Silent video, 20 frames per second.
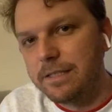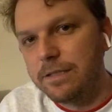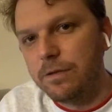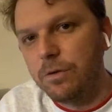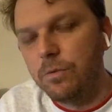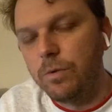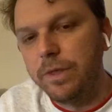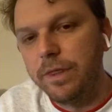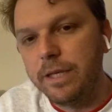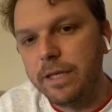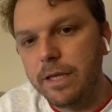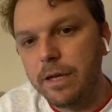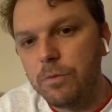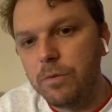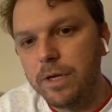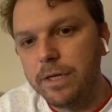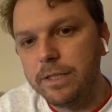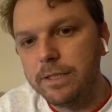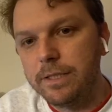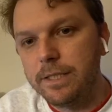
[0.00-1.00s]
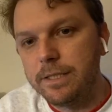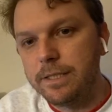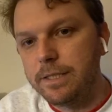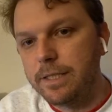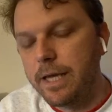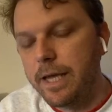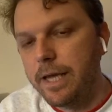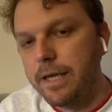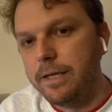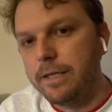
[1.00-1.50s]
One thing I wanted to
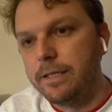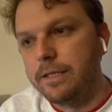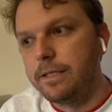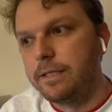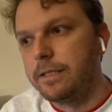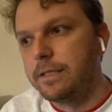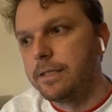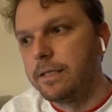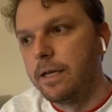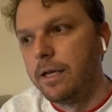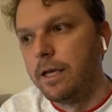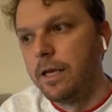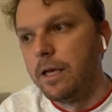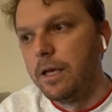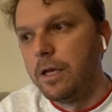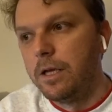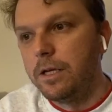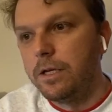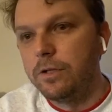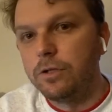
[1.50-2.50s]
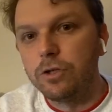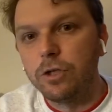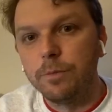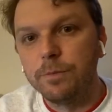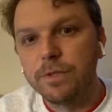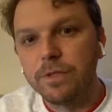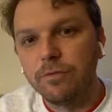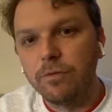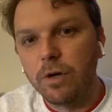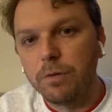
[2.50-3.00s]
say is, in terms
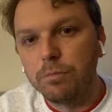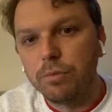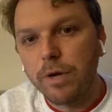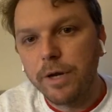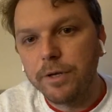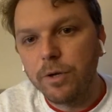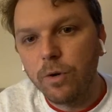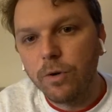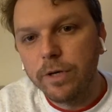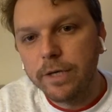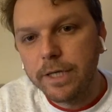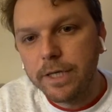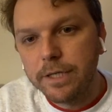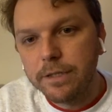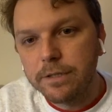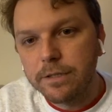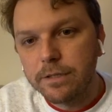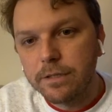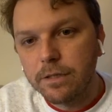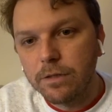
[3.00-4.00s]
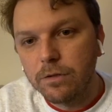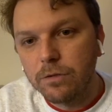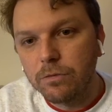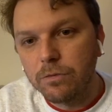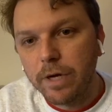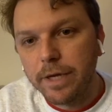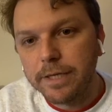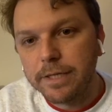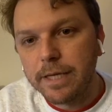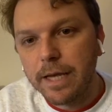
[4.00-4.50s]
of our priorities
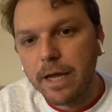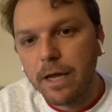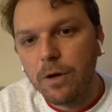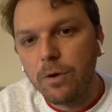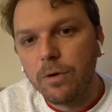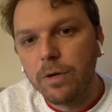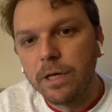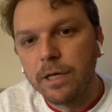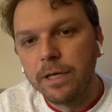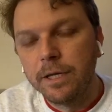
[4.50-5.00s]
right now,